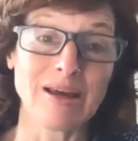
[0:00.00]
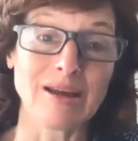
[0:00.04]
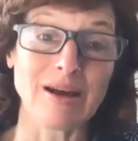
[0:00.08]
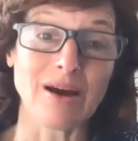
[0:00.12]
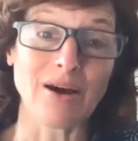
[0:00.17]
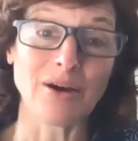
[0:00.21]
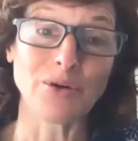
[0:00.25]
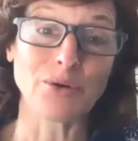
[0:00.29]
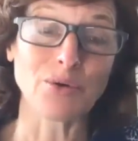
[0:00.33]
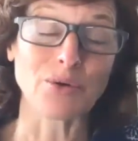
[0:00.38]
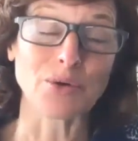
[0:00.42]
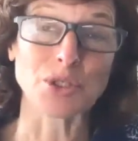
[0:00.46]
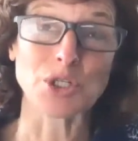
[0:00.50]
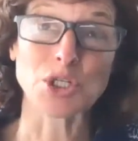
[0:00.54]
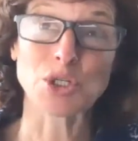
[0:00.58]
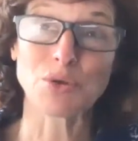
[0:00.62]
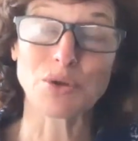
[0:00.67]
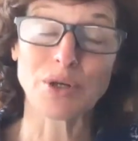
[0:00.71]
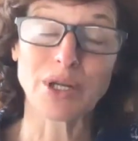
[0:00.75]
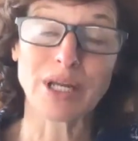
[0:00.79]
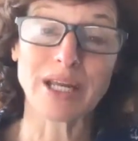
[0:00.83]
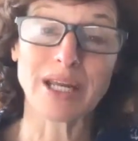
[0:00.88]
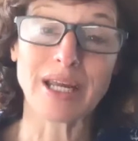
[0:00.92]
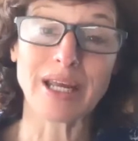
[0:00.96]
under a
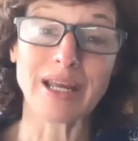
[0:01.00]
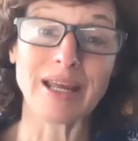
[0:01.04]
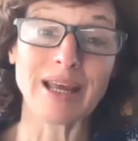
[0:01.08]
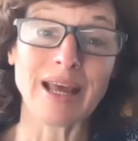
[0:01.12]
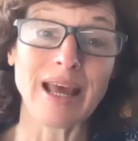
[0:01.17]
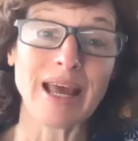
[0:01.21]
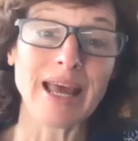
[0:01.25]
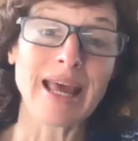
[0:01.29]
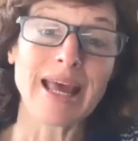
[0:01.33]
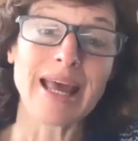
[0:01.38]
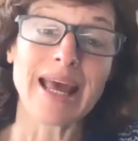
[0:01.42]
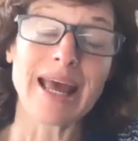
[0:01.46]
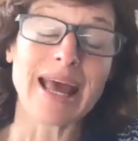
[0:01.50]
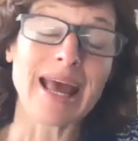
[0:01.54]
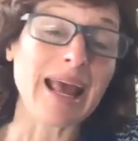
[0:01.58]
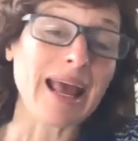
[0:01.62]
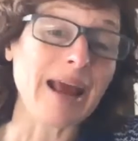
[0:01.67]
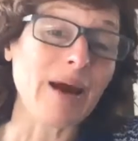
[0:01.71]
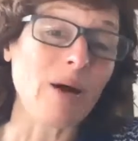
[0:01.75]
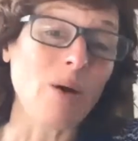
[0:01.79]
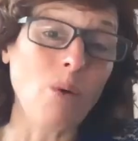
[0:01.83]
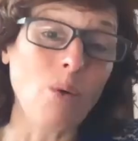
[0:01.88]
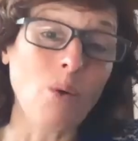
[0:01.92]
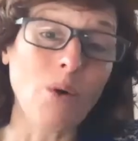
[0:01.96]
tree,
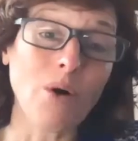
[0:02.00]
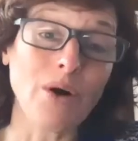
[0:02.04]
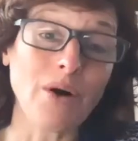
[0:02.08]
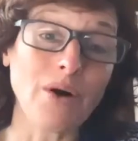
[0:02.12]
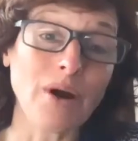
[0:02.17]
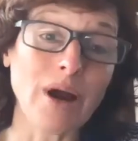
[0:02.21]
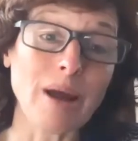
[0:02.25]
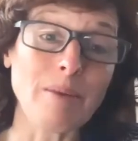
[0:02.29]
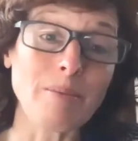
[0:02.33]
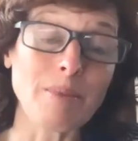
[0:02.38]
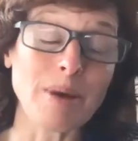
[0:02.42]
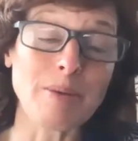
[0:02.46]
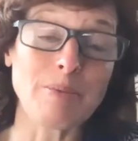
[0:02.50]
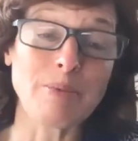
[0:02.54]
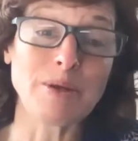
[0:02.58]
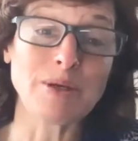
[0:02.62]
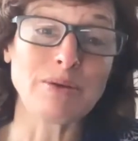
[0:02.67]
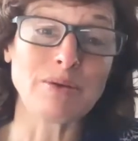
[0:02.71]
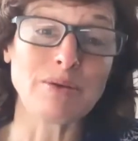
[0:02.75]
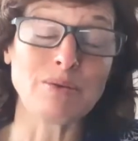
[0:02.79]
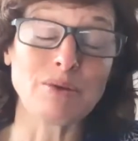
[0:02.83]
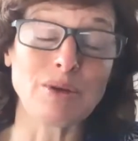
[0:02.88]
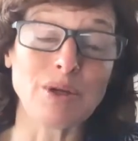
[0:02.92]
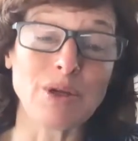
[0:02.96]
or I might
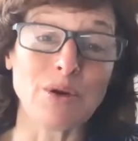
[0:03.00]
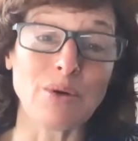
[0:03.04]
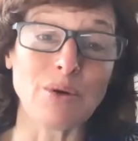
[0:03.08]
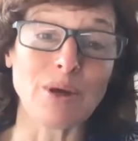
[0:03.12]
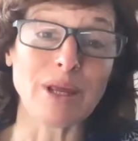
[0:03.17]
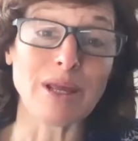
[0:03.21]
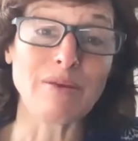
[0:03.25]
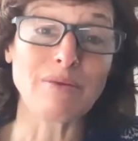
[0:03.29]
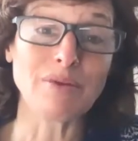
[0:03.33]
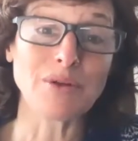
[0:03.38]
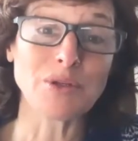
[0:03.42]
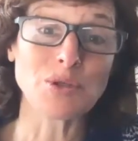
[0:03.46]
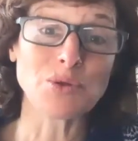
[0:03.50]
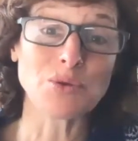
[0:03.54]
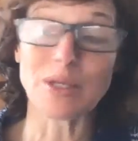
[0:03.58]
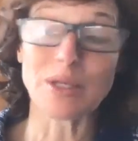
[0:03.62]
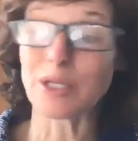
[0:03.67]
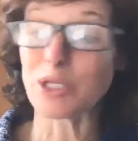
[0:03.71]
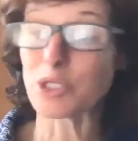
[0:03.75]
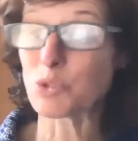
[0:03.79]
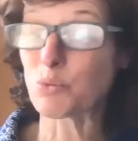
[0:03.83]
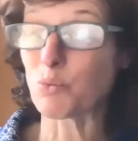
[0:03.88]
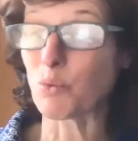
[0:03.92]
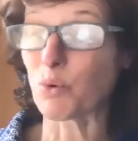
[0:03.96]
be, even doing
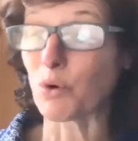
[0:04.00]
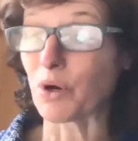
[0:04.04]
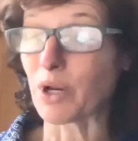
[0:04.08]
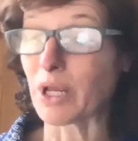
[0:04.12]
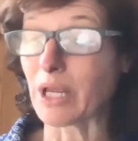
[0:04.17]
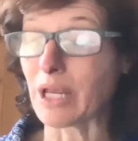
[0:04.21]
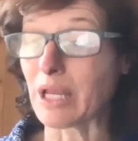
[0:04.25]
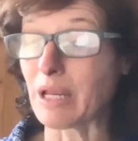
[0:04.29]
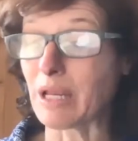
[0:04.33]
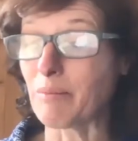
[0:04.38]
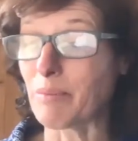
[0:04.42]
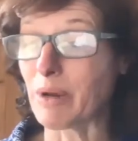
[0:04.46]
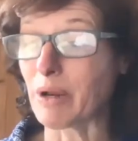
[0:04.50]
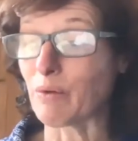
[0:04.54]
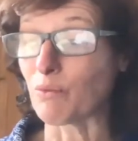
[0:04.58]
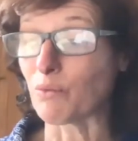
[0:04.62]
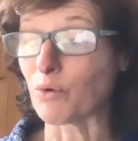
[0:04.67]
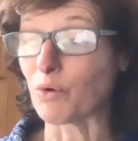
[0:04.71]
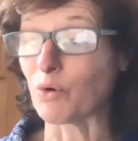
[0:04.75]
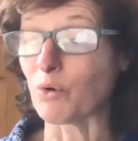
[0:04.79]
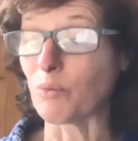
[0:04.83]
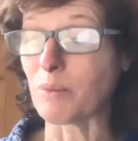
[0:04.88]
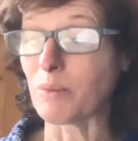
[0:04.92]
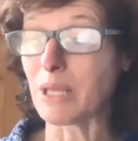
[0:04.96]
this work in my
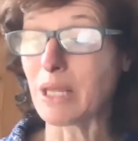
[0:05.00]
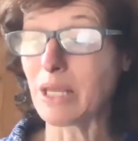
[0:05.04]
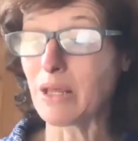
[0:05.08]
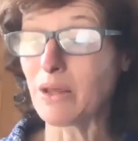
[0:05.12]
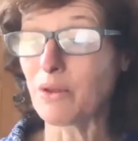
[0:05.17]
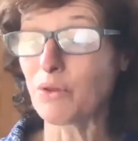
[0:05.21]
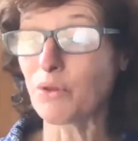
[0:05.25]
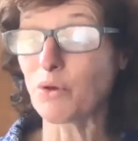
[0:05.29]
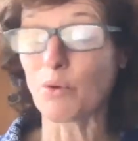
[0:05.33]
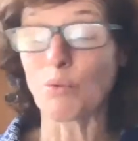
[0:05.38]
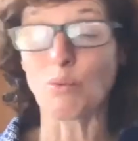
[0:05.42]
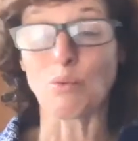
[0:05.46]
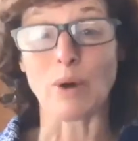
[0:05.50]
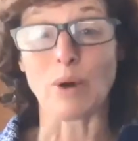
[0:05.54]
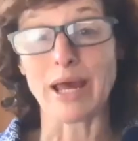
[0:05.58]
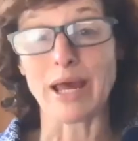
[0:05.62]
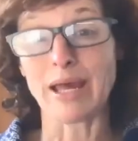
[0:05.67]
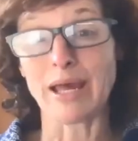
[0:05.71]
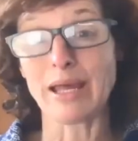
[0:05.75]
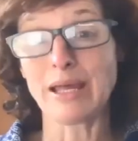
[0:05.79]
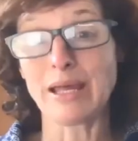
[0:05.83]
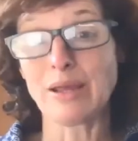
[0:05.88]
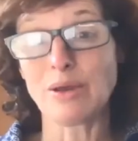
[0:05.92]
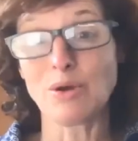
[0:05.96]
room. Either
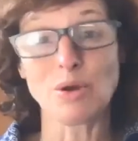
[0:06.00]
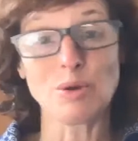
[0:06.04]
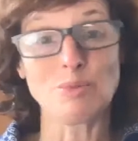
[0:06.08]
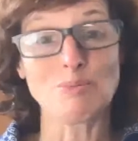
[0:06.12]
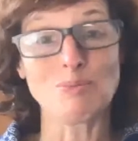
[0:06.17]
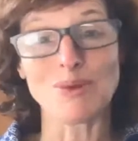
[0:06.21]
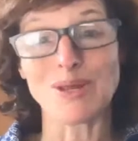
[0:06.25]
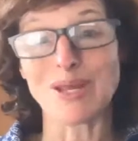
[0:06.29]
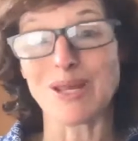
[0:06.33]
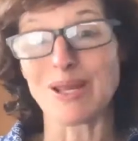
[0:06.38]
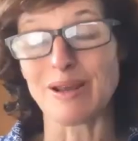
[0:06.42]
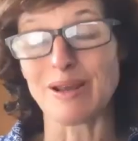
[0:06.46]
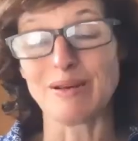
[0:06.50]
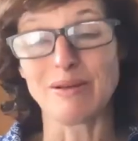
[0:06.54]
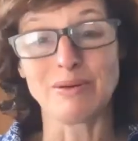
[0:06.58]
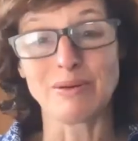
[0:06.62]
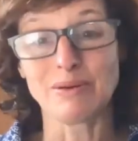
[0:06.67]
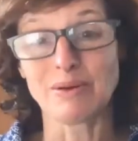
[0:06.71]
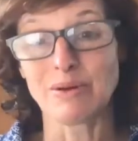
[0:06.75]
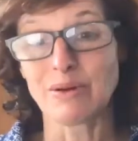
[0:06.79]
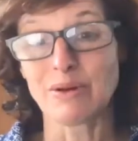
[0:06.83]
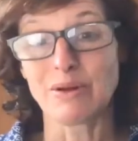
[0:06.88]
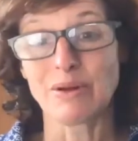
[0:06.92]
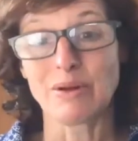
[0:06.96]
way
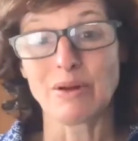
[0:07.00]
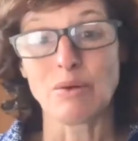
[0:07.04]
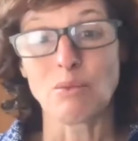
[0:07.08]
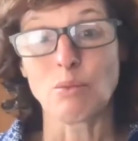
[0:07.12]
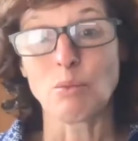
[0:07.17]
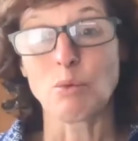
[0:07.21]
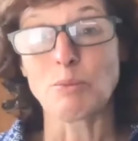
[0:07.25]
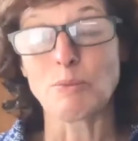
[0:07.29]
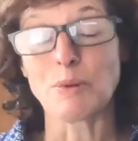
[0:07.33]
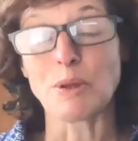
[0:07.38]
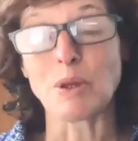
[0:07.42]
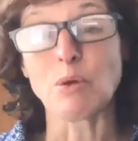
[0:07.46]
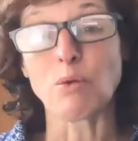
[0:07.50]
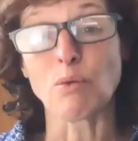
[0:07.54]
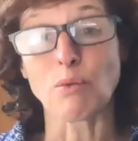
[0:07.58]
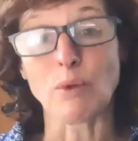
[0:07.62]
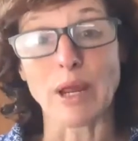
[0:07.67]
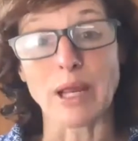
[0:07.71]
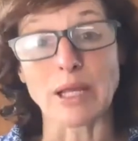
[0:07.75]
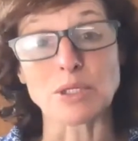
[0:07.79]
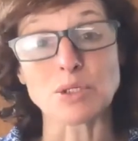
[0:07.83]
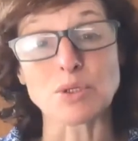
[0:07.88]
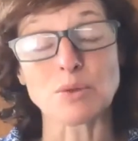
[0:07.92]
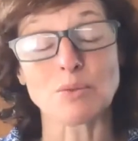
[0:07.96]
would be
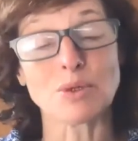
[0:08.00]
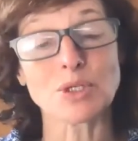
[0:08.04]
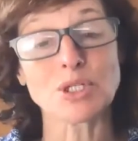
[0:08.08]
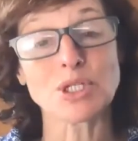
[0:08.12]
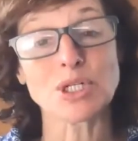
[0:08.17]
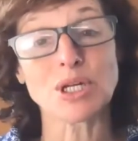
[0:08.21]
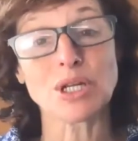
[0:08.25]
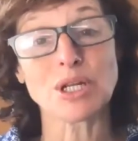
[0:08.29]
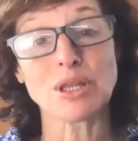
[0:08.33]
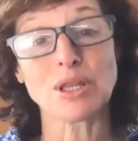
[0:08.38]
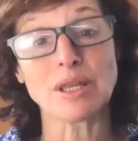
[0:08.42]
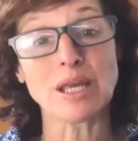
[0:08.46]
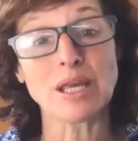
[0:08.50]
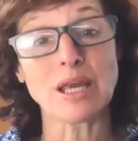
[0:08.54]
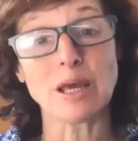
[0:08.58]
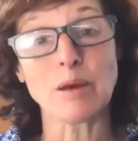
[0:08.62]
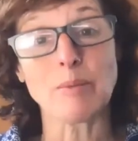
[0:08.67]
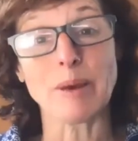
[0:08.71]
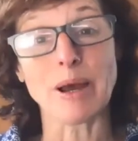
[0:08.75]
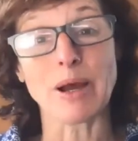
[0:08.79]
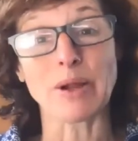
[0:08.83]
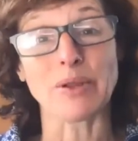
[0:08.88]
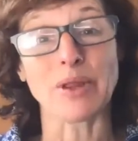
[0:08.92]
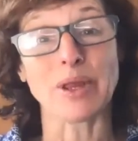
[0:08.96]
great. So I want you to think
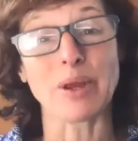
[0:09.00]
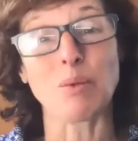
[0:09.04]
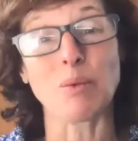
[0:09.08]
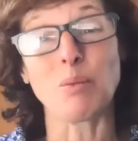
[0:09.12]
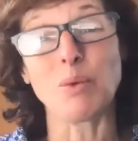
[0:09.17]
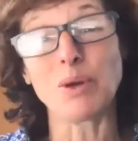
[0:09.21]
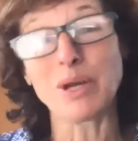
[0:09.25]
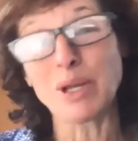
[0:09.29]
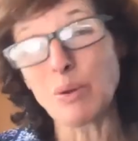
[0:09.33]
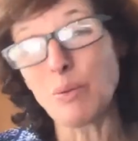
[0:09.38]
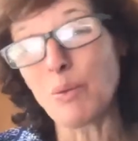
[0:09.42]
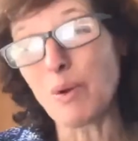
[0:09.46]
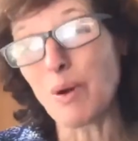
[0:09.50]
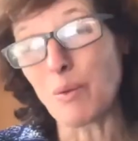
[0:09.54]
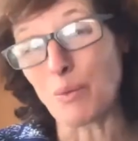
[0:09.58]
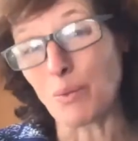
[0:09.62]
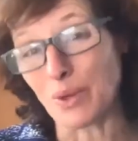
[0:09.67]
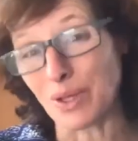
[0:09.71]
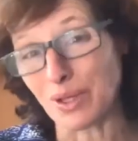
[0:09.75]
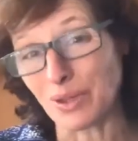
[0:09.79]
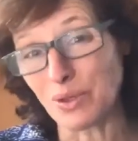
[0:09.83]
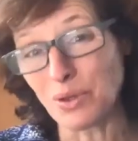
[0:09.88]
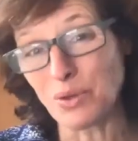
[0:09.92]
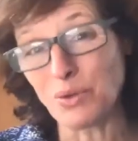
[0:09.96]
about, like, what do you want
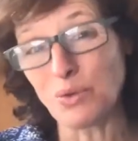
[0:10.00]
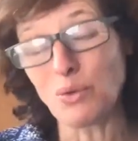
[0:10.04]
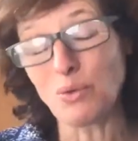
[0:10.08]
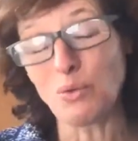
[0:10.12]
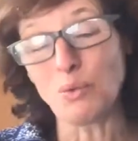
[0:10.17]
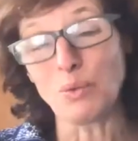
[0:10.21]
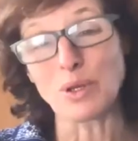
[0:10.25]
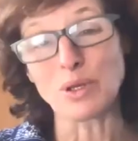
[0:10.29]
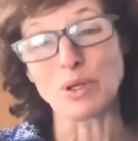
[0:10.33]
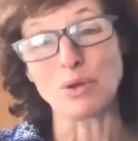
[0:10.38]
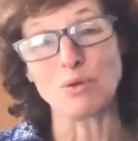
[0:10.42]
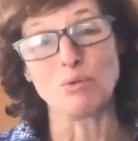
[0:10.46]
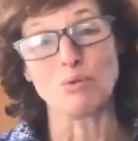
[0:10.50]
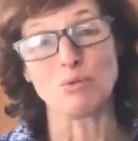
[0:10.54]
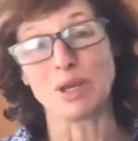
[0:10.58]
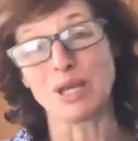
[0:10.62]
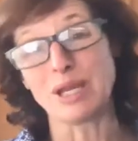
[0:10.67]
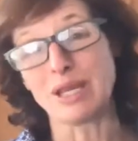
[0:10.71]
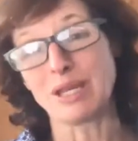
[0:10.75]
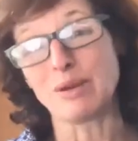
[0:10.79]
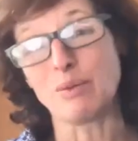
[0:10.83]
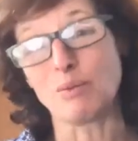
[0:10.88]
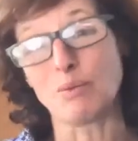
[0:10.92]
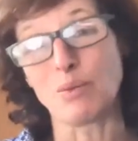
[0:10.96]
with you when you
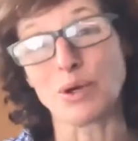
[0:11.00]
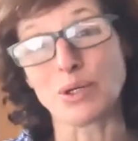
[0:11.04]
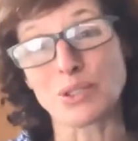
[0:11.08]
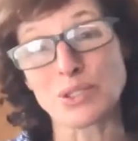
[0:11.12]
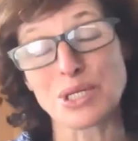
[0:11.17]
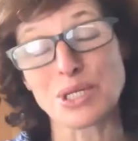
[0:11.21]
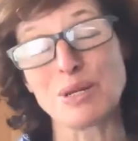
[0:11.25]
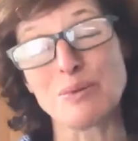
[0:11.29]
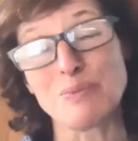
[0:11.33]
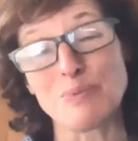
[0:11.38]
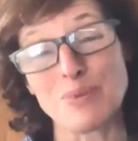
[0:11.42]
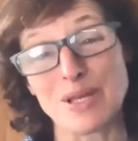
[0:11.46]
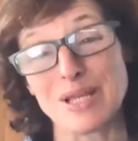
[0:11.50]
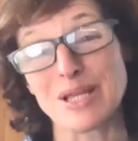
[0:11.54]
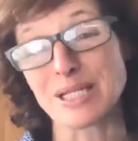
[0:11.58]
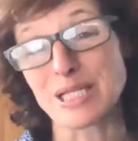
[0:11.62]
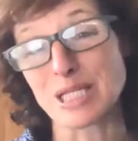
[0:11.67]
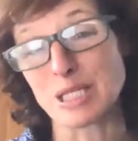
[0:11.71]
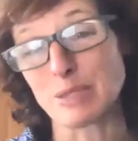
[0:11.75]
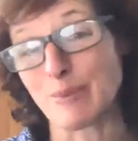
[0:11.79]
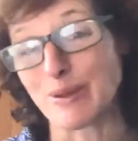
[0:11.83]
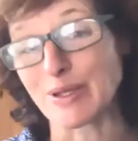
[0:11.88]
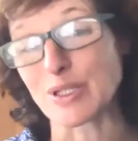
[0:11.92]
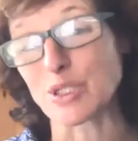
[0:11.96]
read, and where's going to be
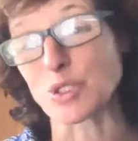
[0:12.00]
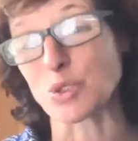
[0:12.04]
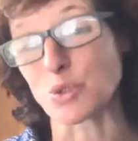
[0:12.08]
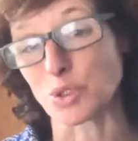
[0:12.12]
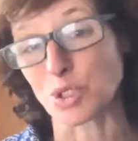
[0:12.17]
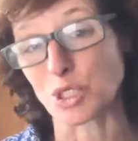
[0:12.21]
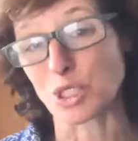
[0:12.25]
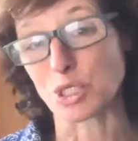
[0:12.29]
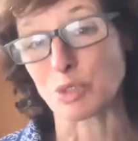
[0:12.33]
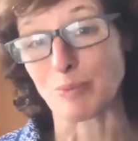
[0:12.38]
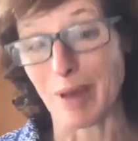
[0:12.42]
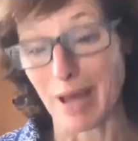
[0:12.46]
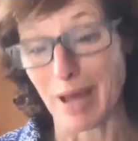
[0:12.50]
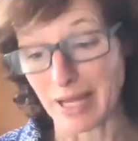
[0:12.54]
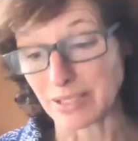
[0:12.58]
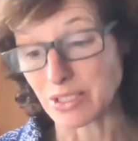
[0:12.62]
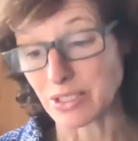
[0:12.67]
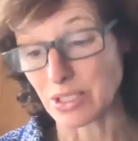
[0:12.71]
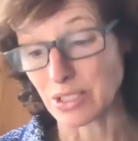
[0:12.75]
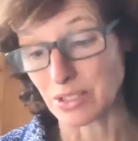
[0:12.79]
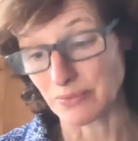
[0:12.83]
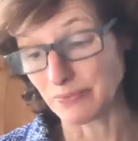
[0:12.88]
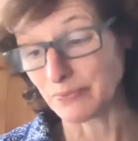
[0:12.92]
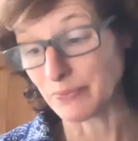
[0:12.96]
this special spot?
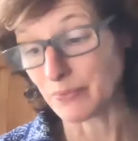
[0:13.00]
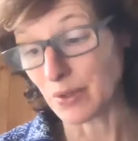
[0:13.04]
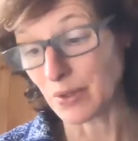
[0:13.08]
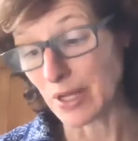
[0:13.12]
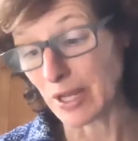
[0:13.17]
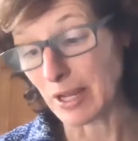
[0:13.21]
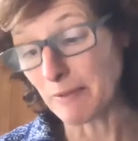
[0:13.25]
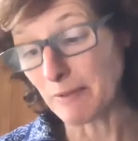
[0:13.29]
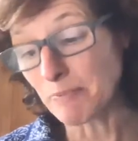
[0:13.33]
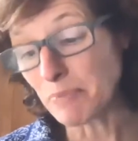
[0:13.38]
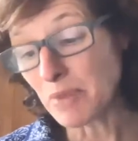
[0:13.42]
Okay.